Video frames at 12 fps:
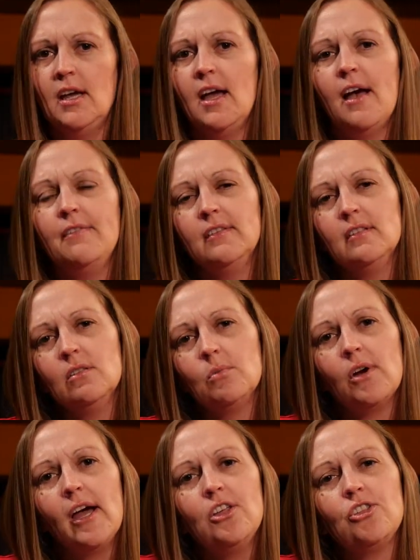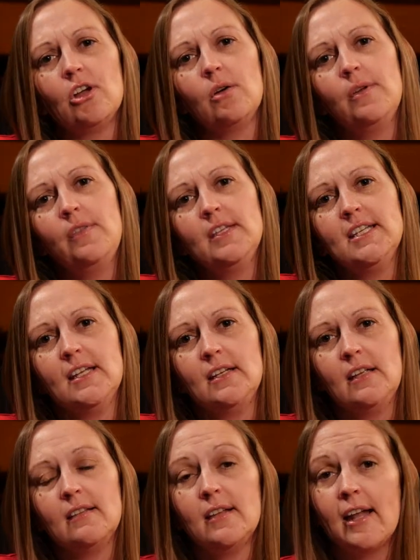And this is where I share with
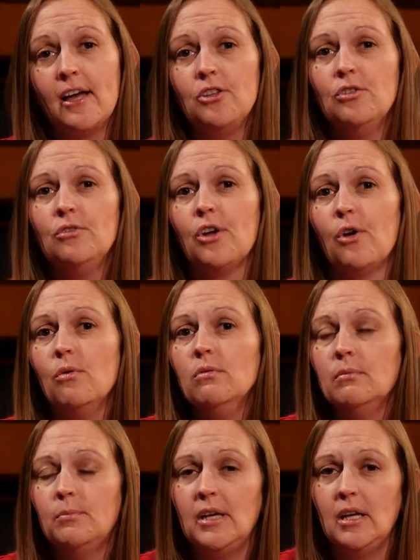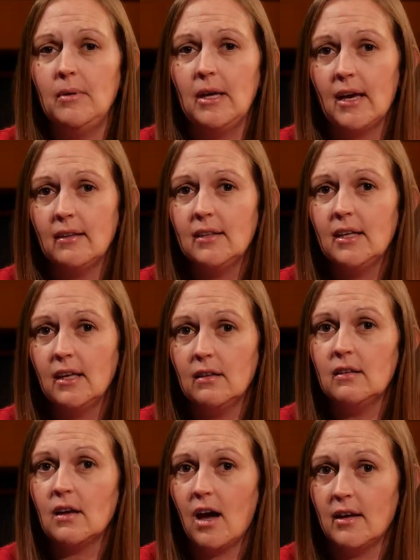attendees that, as you know, PBS
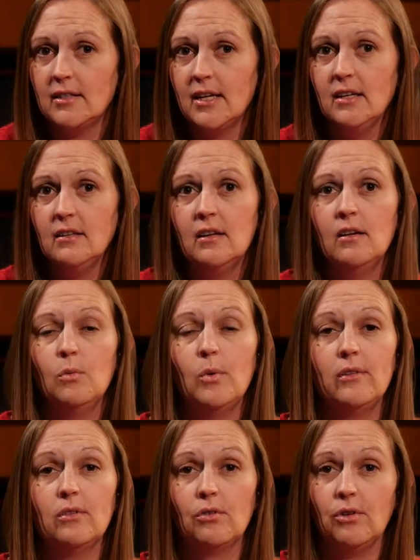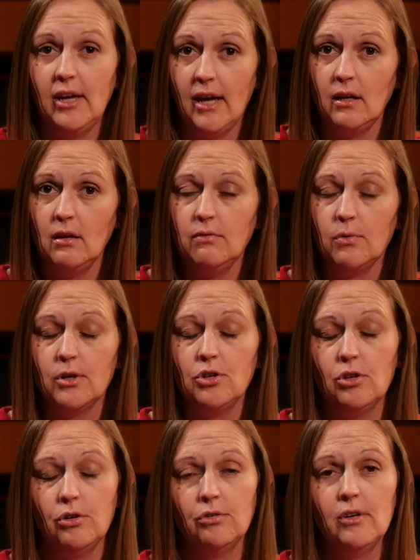Kids content was created for
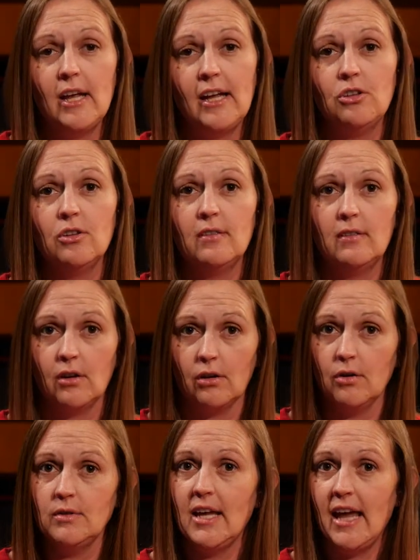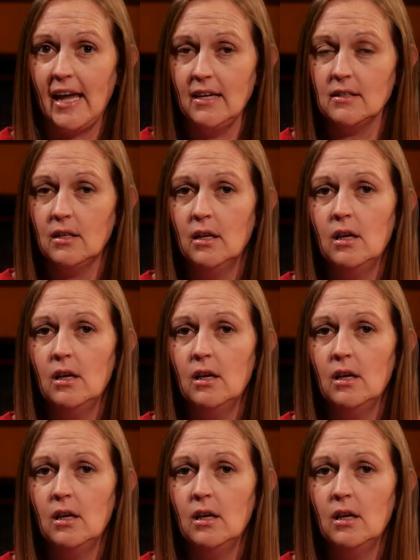children ages 0 to 8